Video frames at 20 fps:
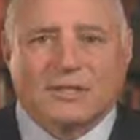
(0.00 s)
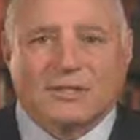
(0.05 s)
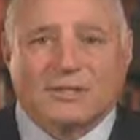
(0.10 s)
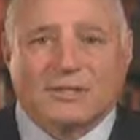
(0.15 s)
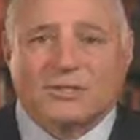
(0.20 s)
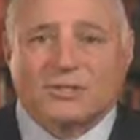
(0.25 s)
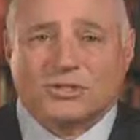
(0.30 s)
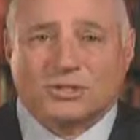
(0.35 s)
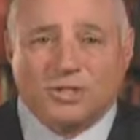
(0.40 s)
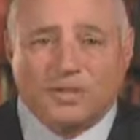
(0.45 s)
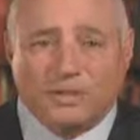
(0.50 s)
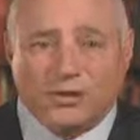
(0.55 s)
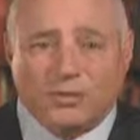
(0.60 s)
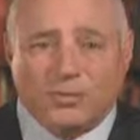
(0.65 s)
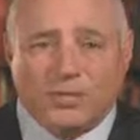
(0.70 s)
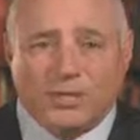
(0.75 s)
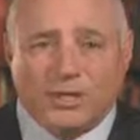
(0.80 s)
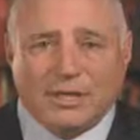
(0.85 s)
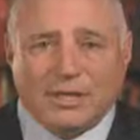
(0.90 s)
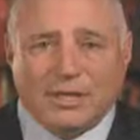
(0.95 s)
The
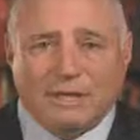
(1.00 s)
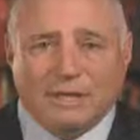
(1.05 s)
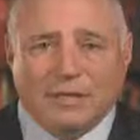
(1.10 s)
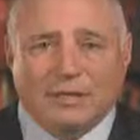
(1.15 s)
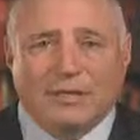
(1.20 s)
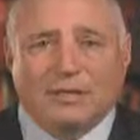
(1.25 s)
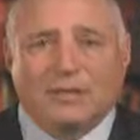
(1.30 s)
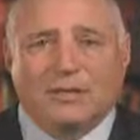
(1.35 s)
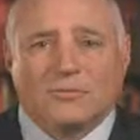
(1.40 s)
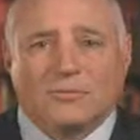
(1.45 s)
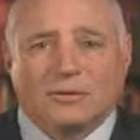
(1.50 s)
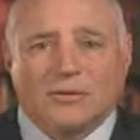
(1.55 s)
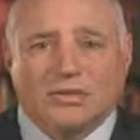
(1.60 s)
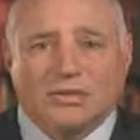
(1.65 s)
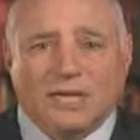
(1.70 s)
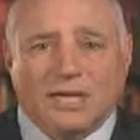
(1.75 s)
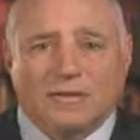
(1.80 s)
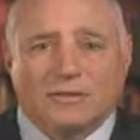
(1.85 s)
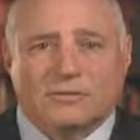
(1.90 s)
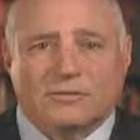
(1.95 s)
COP, which
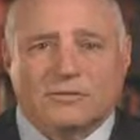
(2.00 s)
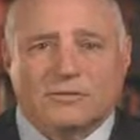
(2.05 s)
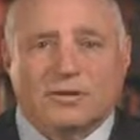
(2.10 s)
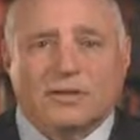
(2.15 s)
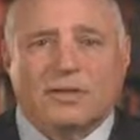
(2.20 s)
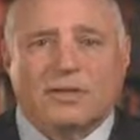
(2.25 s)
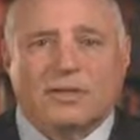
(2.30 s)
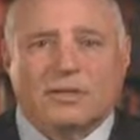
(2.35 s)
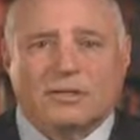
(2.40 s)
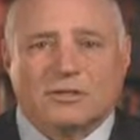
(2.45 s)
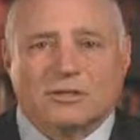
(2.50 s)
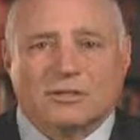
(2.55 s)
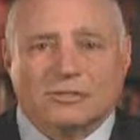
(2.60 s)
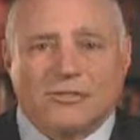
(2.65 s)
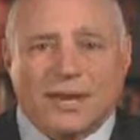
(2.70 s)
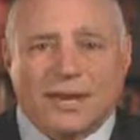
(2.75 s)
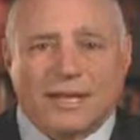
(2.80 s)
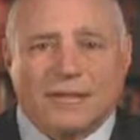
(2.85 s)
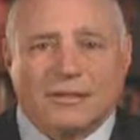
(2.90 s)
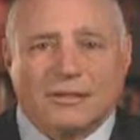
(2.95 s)
stands for
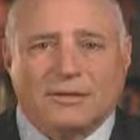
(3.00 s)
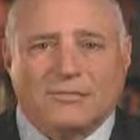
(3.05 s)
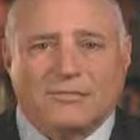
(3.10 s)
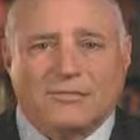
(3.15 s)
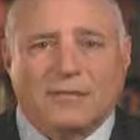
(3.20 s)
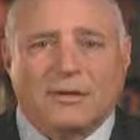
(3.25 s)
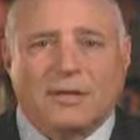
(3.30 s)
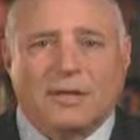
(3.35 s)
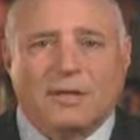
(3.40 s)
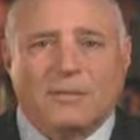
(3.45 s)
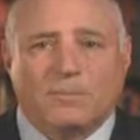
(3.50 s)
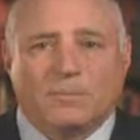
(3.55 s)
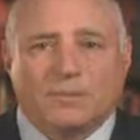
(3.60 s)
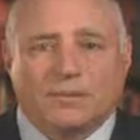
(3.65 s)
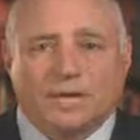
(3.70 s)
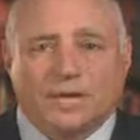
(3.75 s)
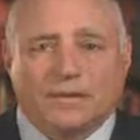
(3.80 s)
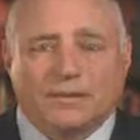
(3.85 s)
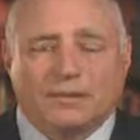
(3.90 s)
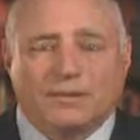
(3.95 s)
Contractive
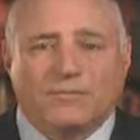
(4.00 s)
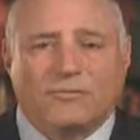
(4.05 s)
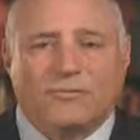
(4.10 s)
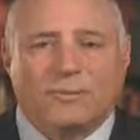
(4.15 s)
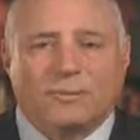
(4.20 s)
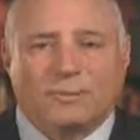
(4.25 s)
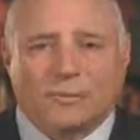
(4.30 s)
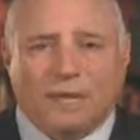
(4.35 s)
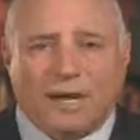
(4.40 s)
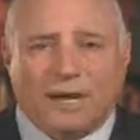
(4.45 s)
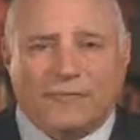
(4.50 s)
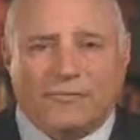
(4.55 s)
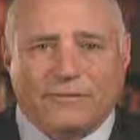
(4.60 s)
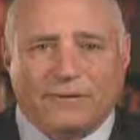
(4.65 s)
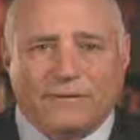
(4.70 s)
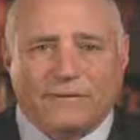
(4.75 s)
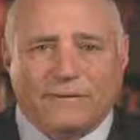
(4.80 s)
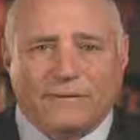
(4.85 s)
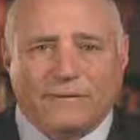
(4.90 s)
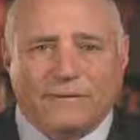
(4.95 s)
Objective Profit,